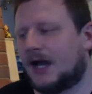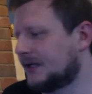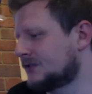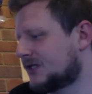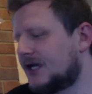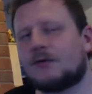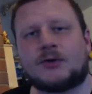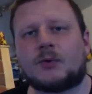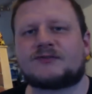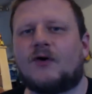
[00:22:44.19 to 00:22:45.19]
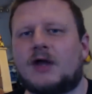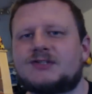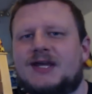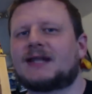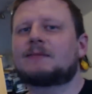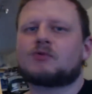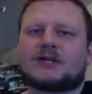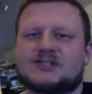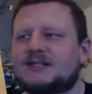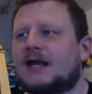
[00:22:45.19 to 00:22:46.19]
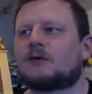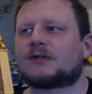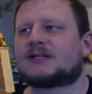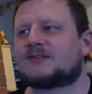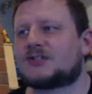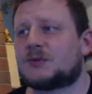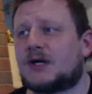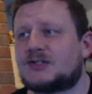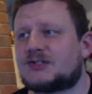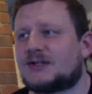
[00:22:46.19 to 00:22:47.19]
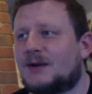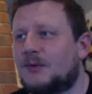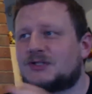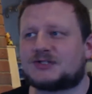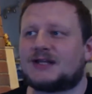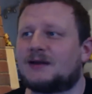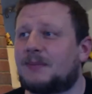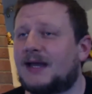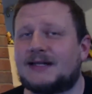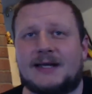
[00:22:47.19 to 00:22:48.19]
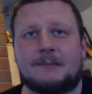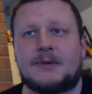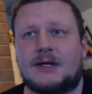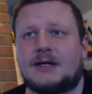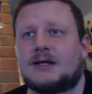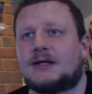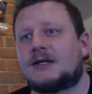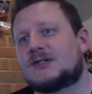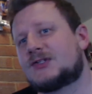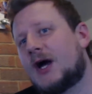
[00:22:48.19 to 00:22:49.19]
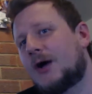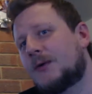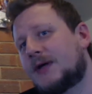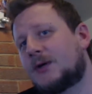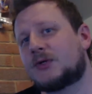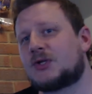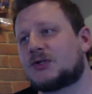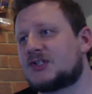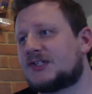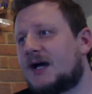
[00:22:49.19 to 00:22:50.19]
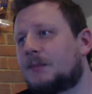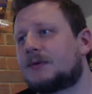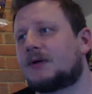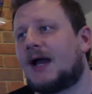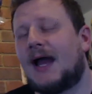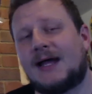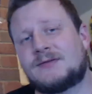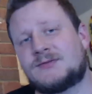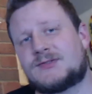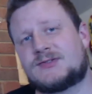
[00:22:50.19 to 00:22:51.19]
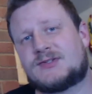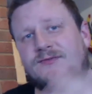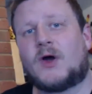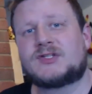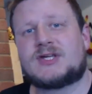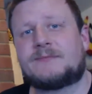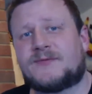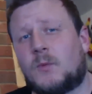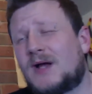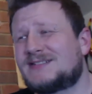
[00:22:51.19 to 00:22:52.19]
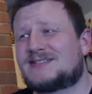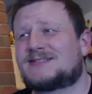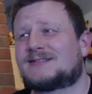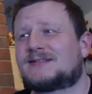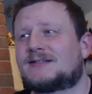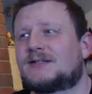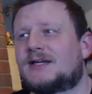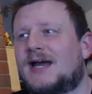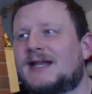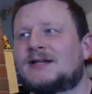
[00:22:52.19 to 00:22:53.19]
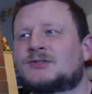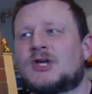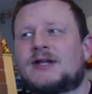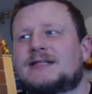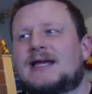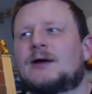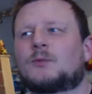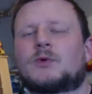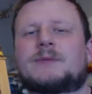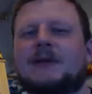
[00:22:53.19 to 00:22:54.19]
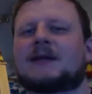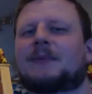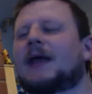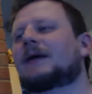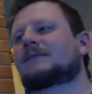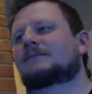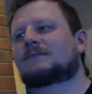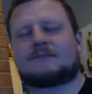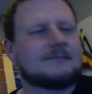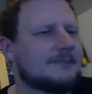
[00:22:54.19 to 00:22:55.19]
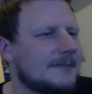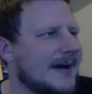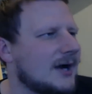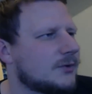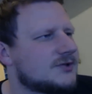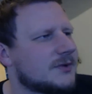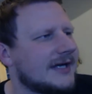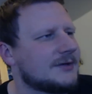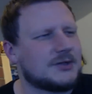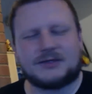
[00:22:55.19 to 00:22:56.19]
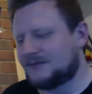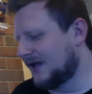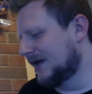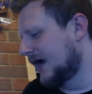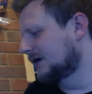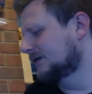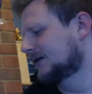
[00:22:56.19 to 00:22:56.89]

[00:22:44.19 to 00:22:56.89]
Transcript: And Kieran always finds it and he brings it down and gives it to us, yeah. and we just end up paying him. He so he always hooks us up. And to find some for once, and then turn it down would have been a bit, bit backwards, wouldn't it? You couldn't have done that.